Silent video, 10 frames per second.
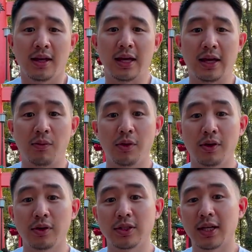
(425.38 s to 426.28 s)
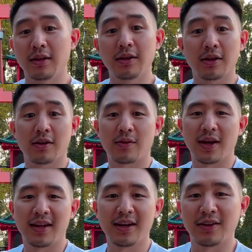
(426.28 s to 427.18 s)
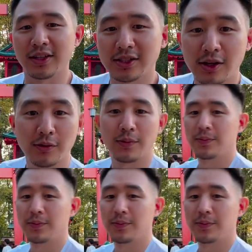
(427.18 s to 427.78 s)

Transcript: and we'll go take a look right now. Let's go.